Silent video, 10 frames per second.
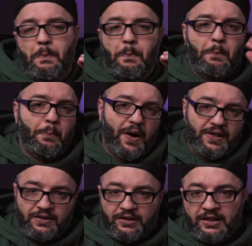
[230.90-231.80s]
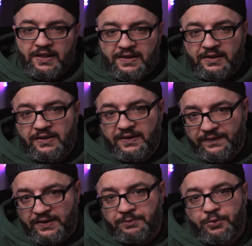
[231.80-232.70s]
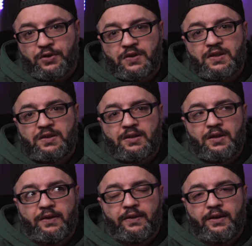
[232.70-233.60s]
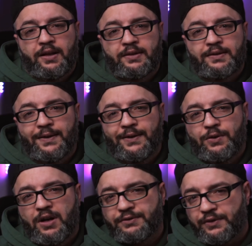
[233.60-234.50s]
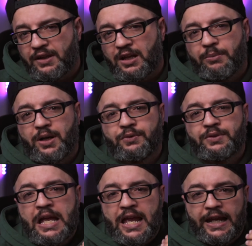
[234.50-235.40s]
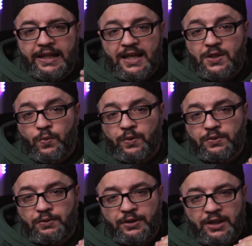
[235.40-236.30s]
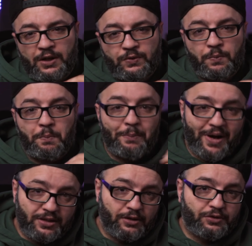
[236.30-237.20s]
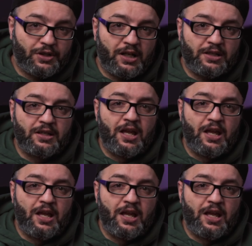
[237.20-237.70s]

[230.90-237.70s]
mastering is a different process that you have to think about. In case you want to learn how to master your tracks,